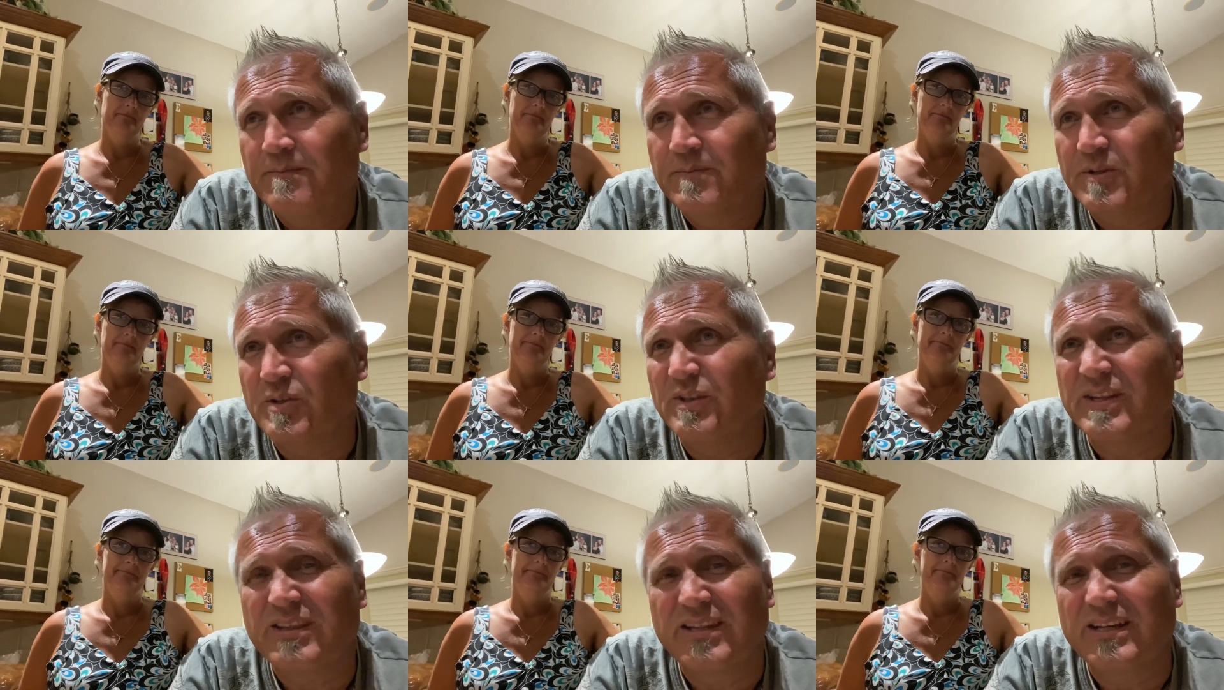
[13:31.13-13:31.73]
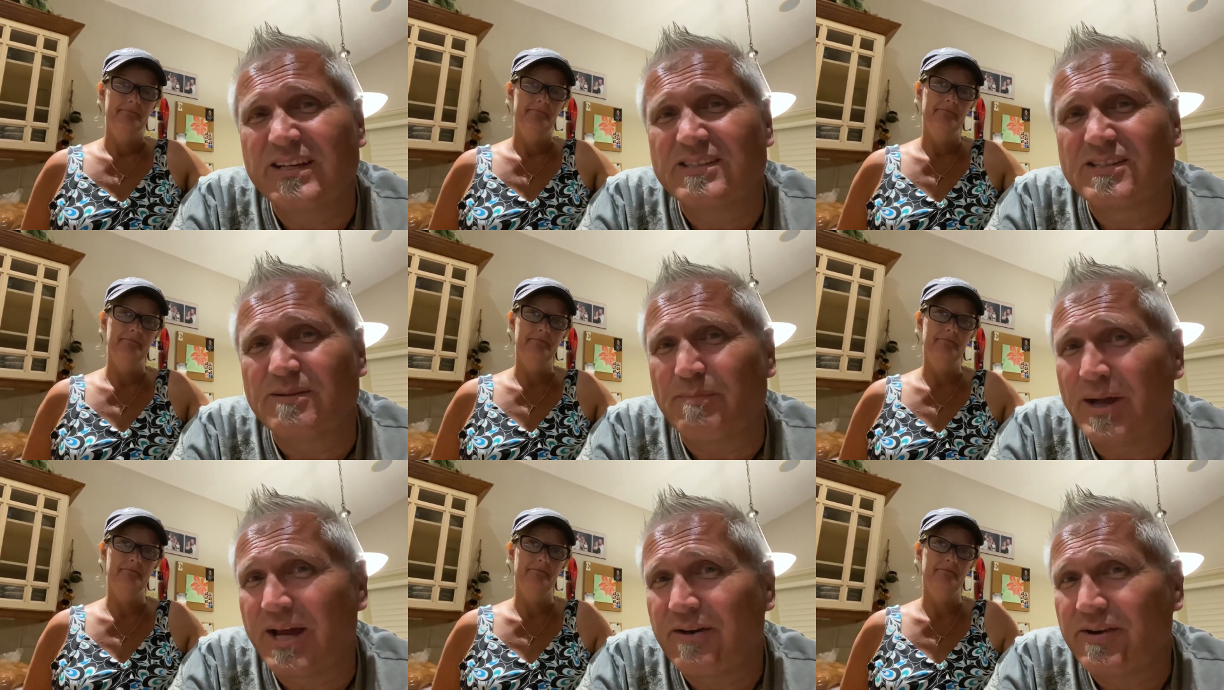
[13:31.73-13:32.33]
Speaker 1: The only thing is
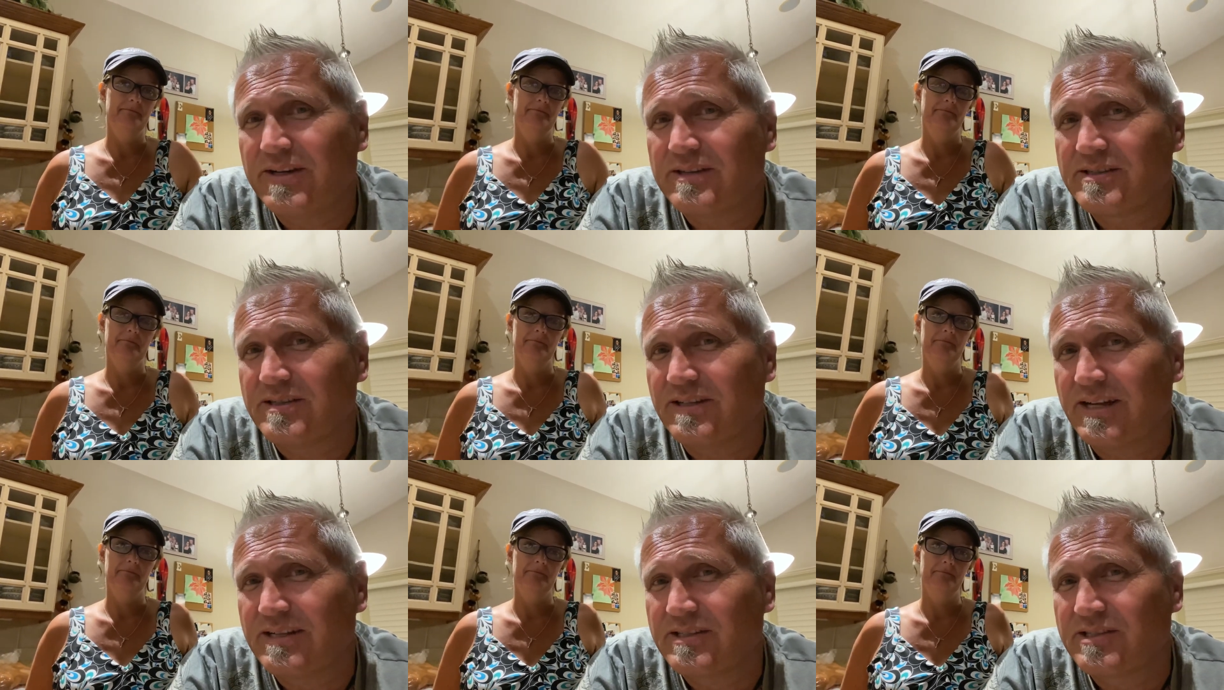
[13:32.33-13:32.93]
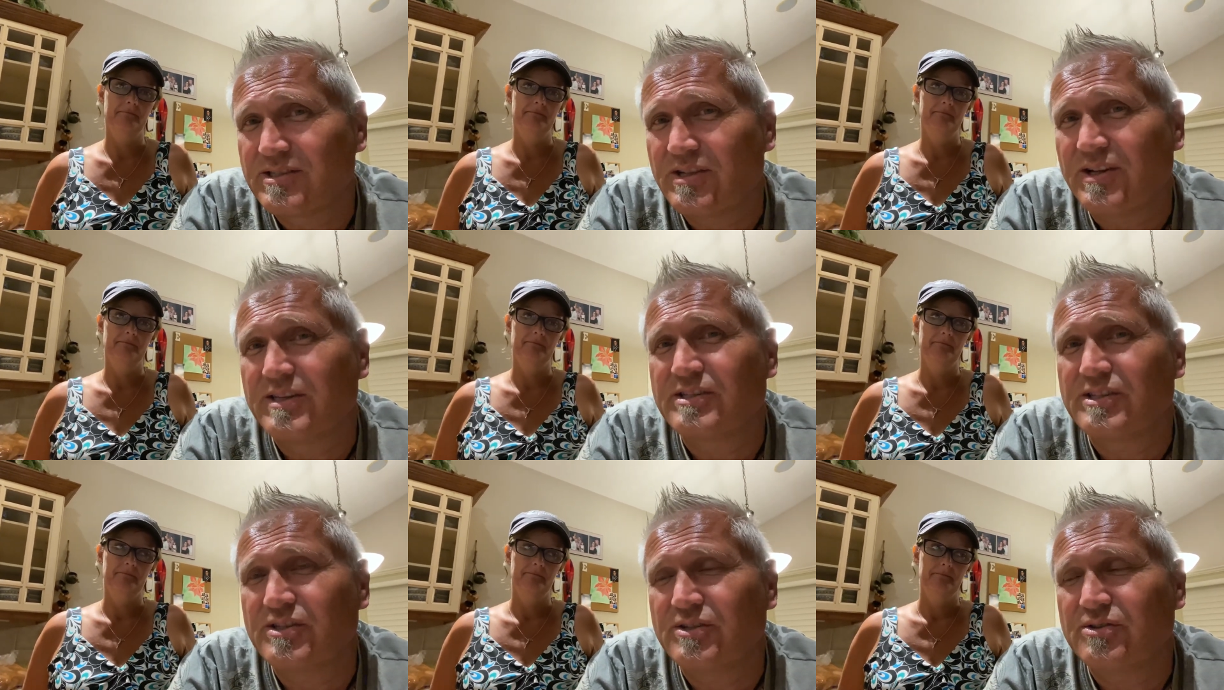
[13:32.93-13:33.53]
the battery doesn't last as
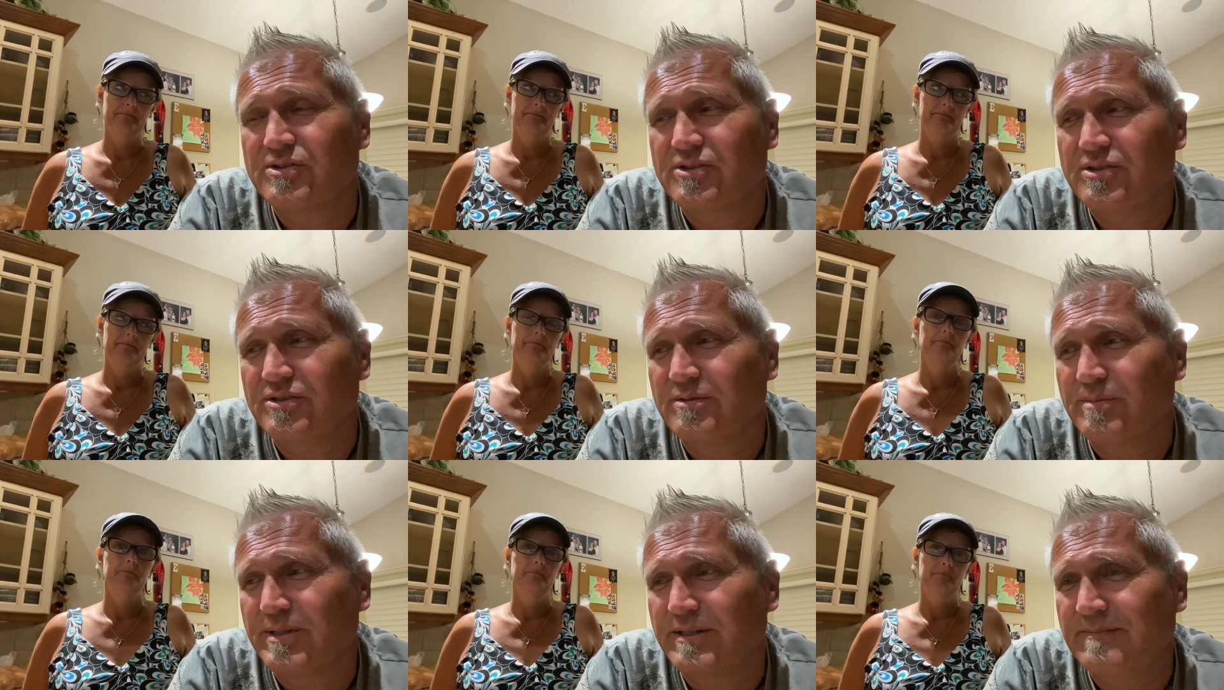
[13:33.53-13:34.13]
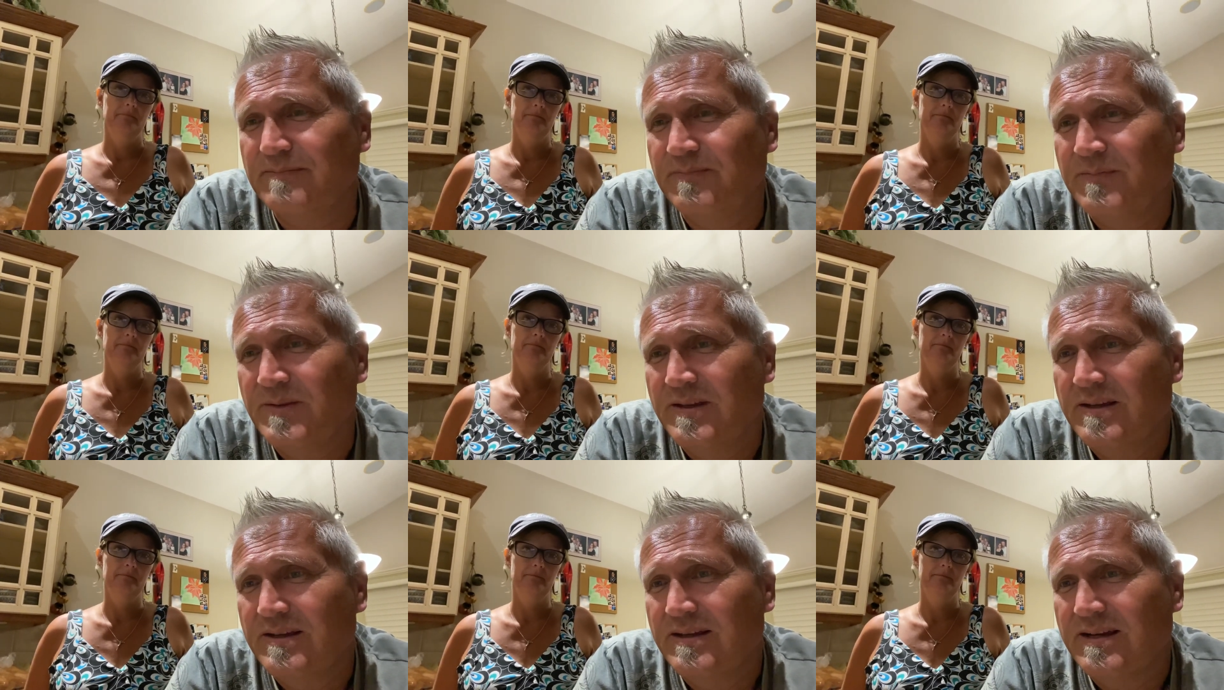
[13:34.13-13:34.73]
long as it used to, but
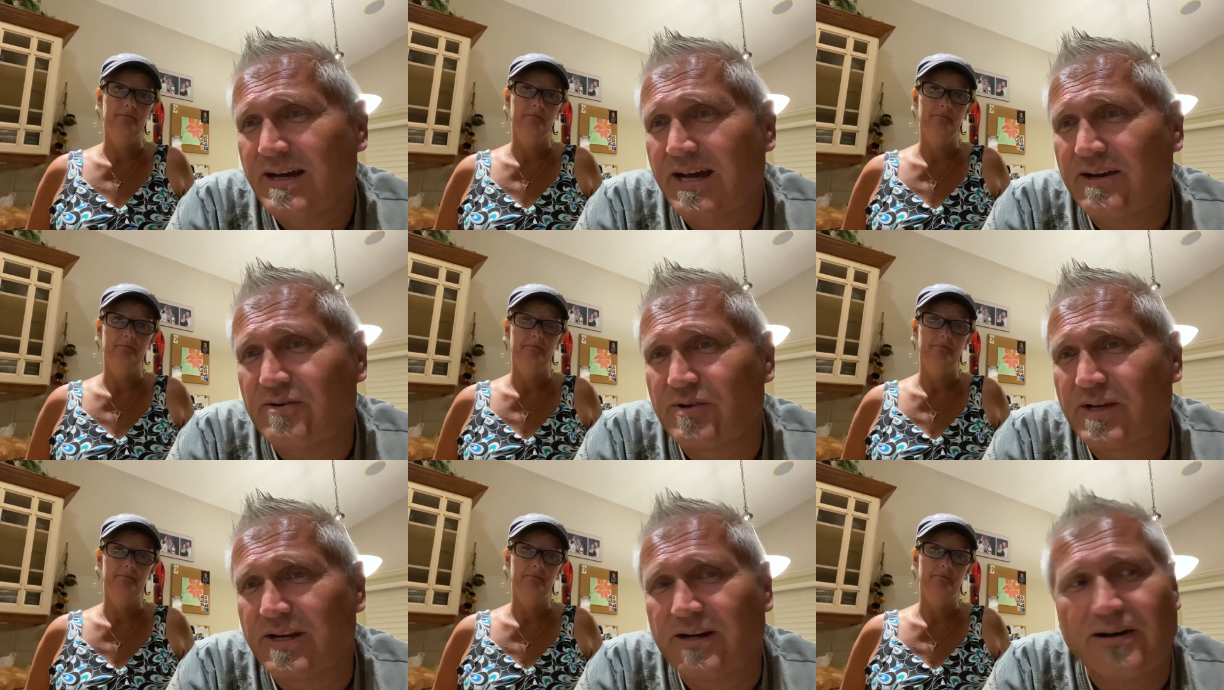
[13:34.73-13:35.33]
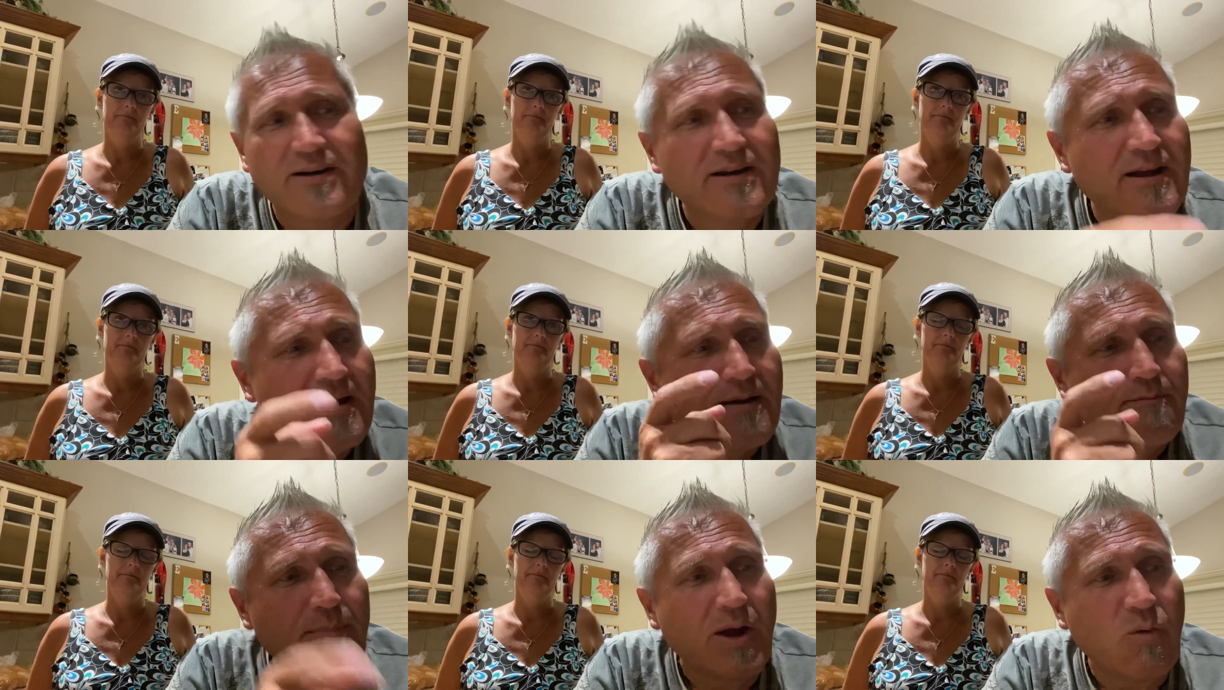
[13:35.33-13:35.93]
I don't care.
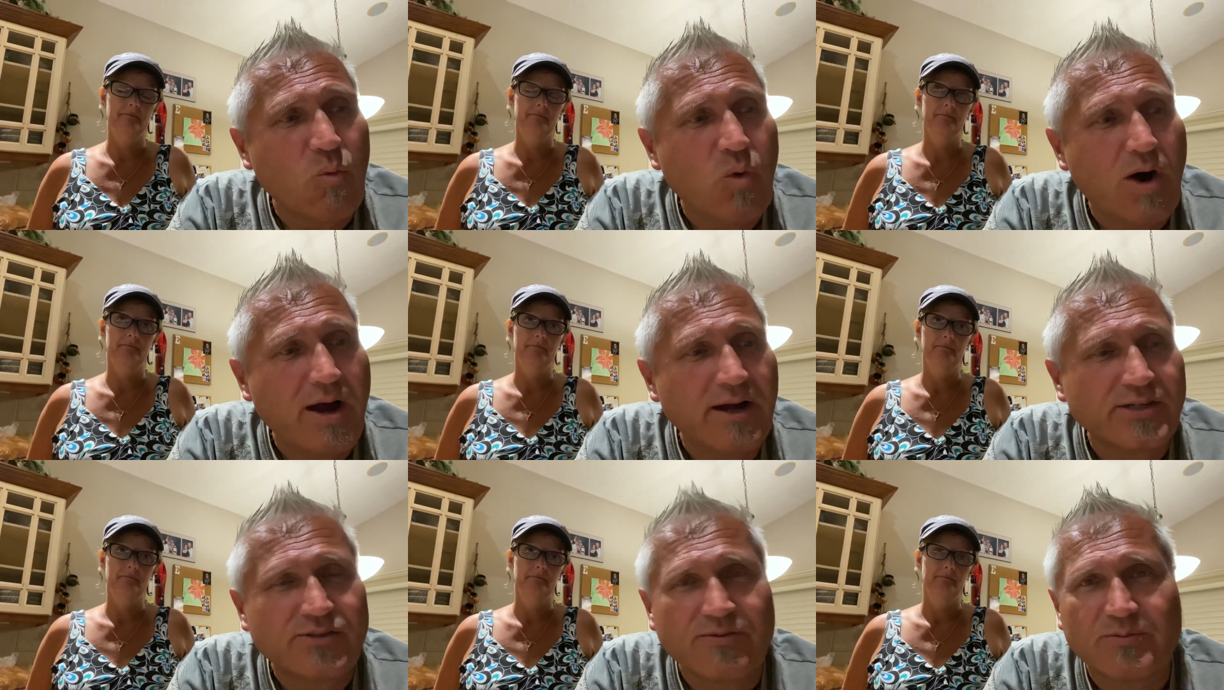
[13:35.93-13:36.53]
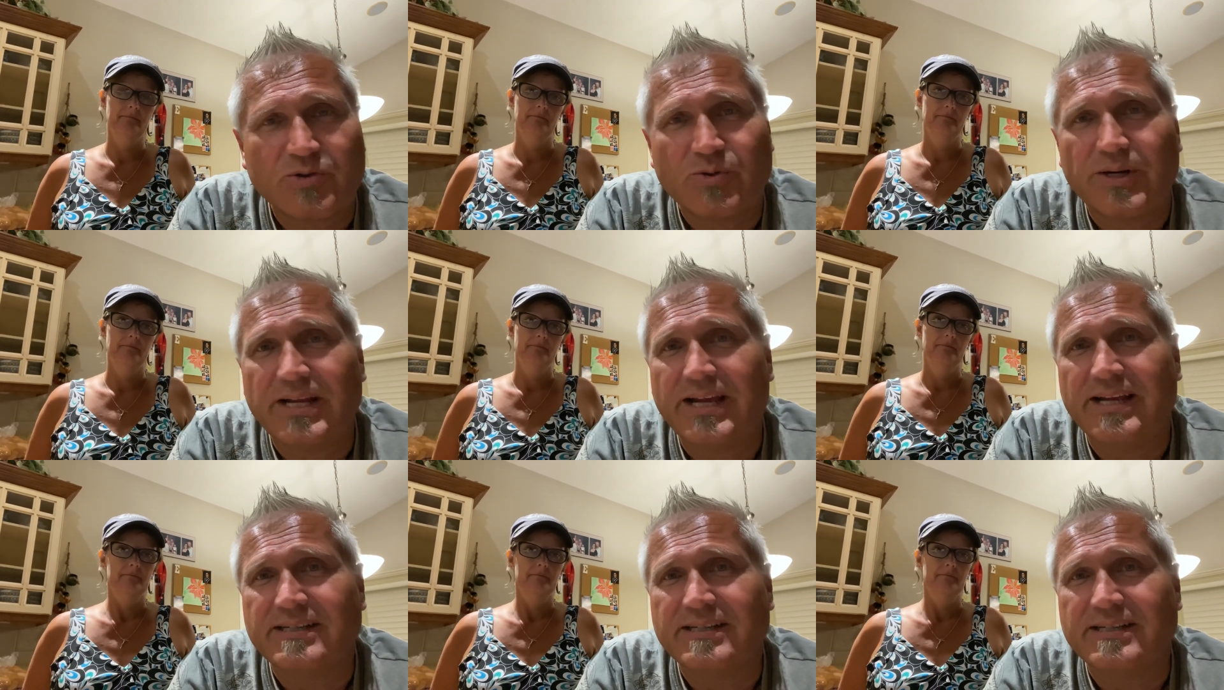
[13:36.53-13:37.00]
My watch from twenty